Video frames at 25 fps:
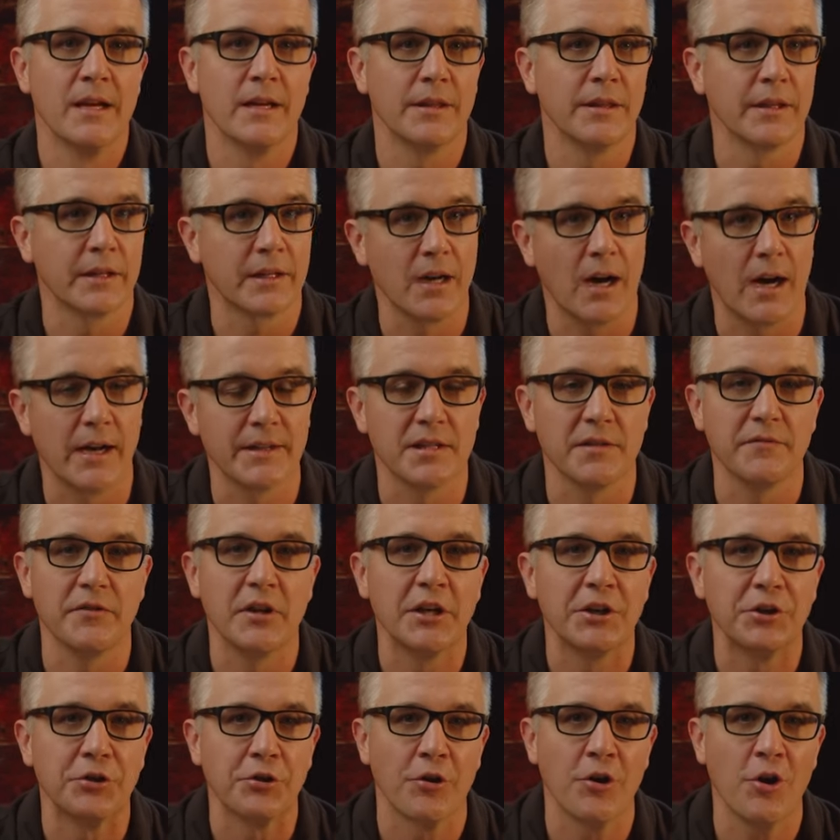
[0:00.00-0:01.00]
and the cost of
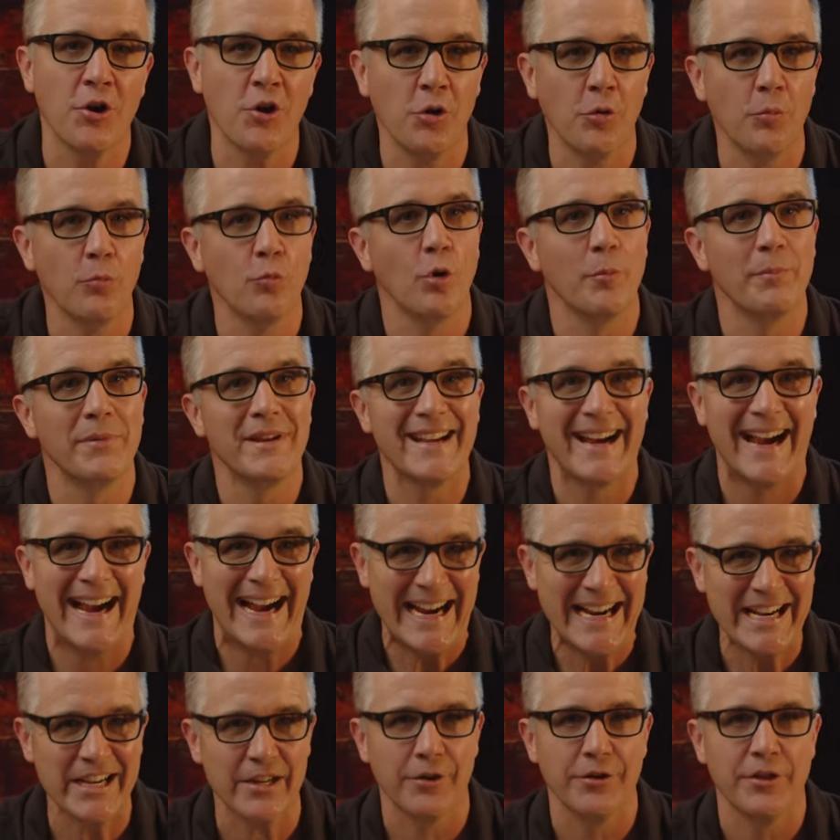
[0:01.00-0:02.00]
heating your home will be
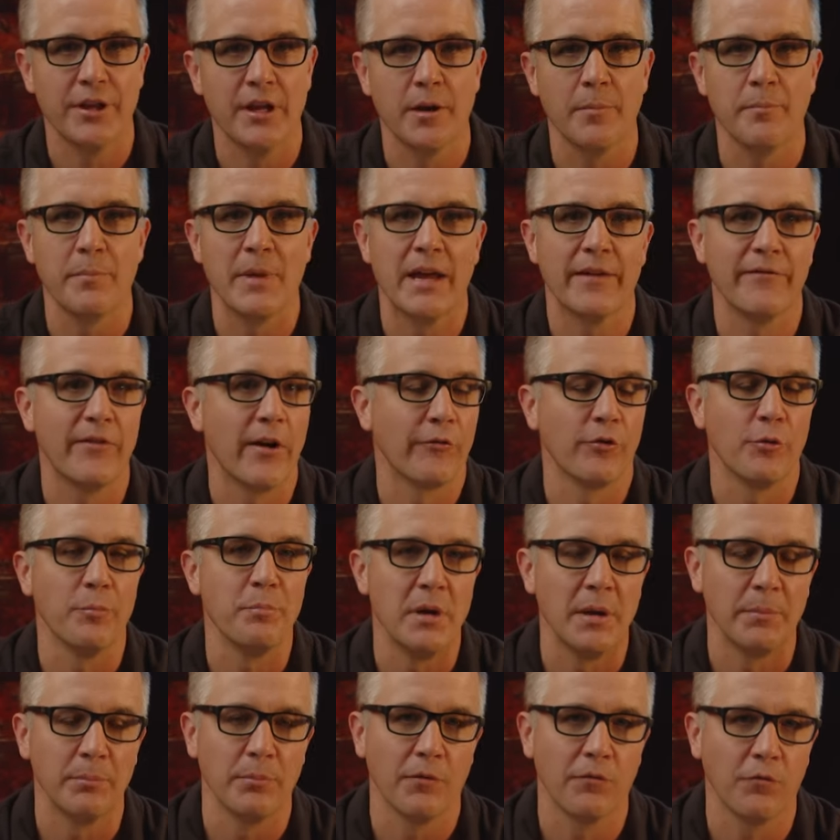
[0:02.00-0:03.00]
higher than it may have ever
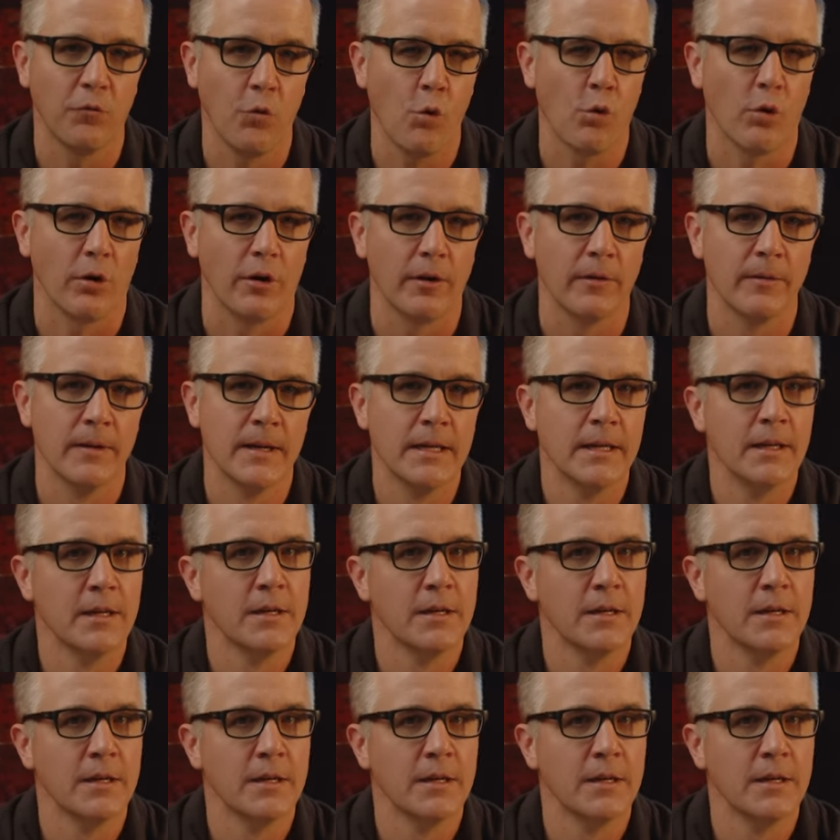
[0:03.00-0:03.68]
been before.